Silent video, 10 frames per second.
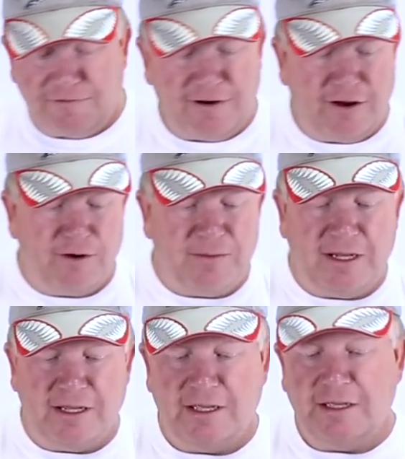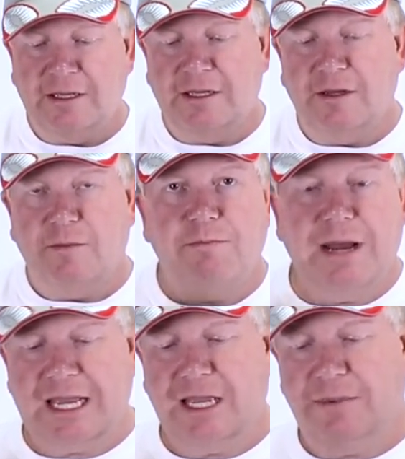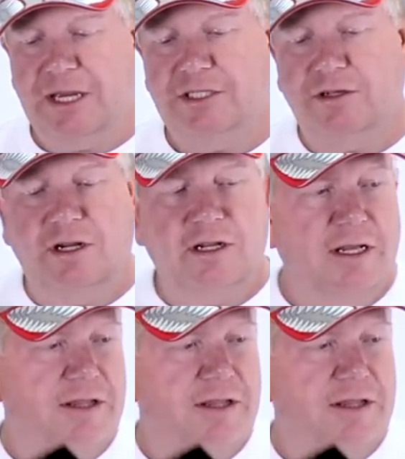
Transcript: a foam backing piece on it